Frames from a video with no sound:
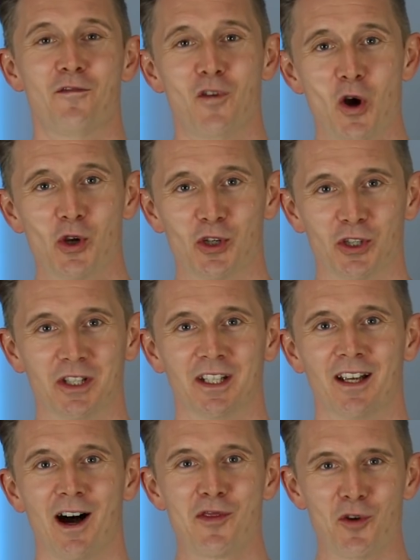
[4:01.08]
version,
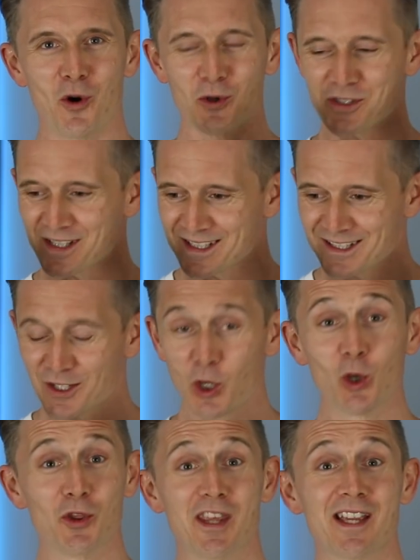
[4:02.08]
I thought,
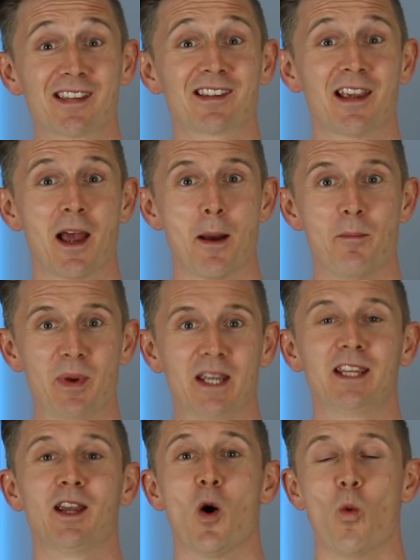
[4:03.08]
could this
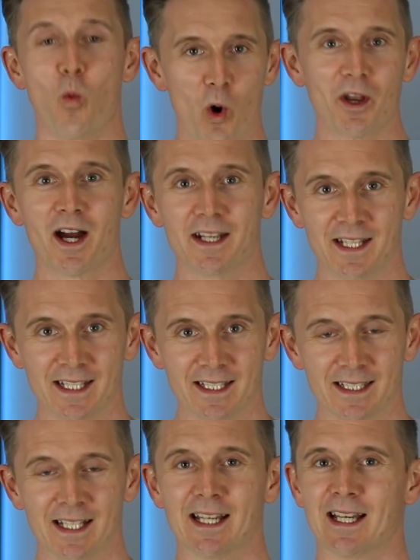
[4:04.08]
be what I
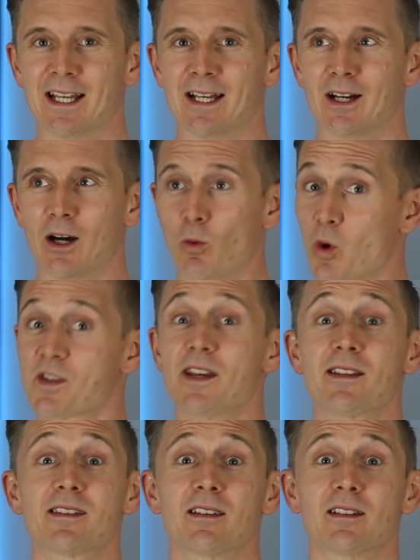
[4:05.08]
need? Was
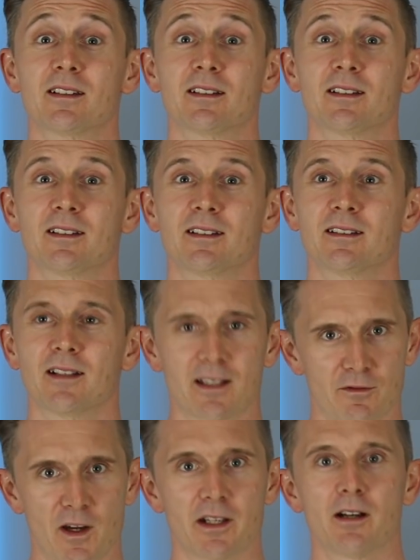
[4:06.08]
it?
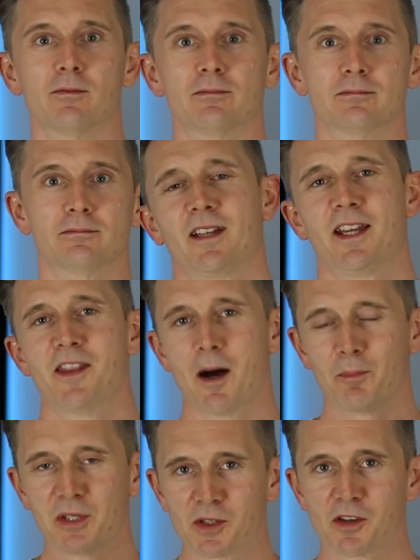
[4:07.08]
Let's find out. In
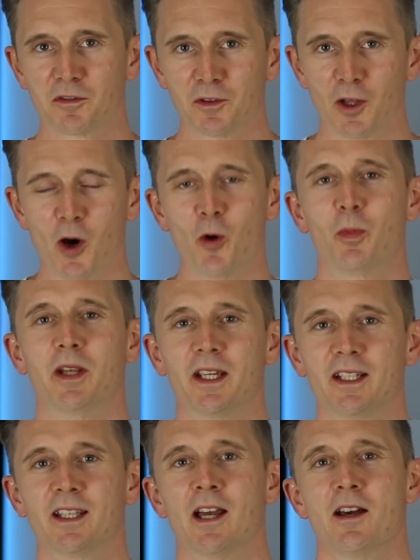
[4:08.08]
that beautiful
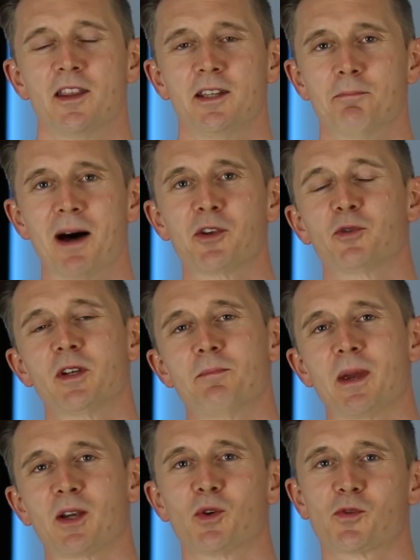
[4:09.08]
opening, the mandarin
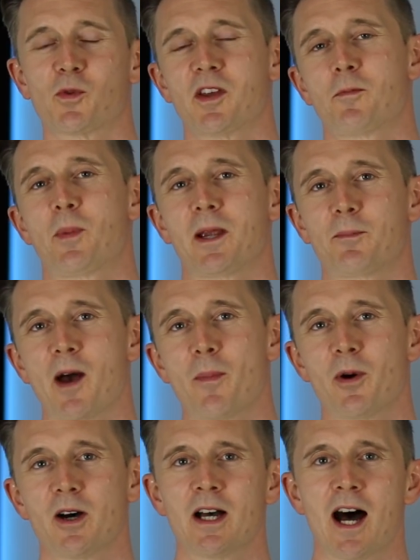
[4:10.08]
mingles with pink
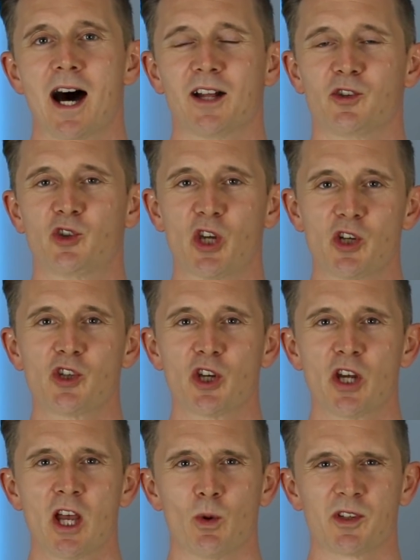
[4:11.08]
pepper and
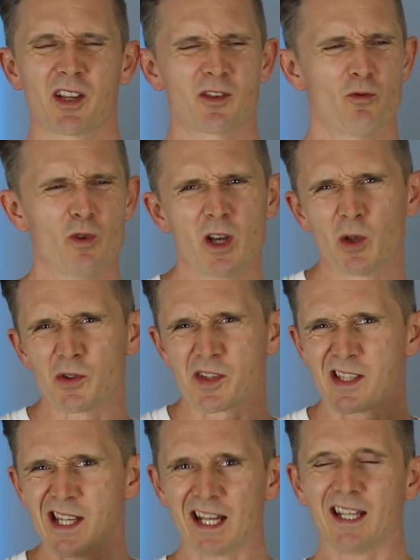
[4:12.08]
ginger, which has a real
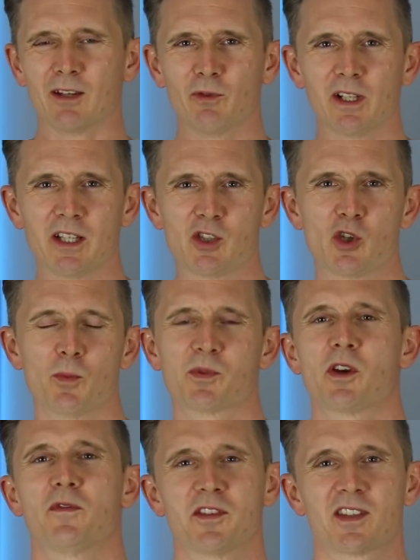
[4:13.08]
zing. It really
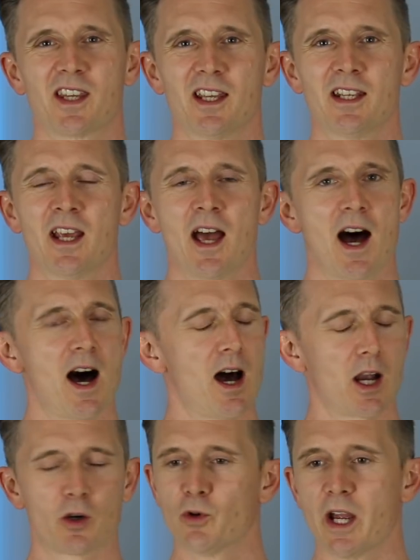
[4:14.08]
jumps off the skin.
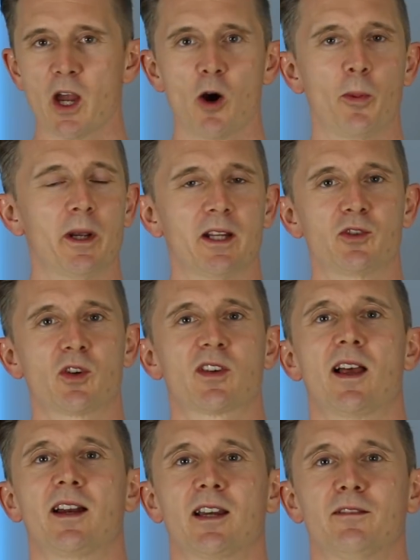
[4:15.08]
A great opening, just
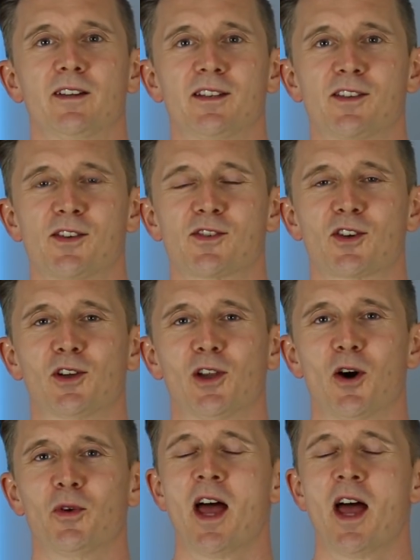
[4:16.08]
like Aventus Cologne.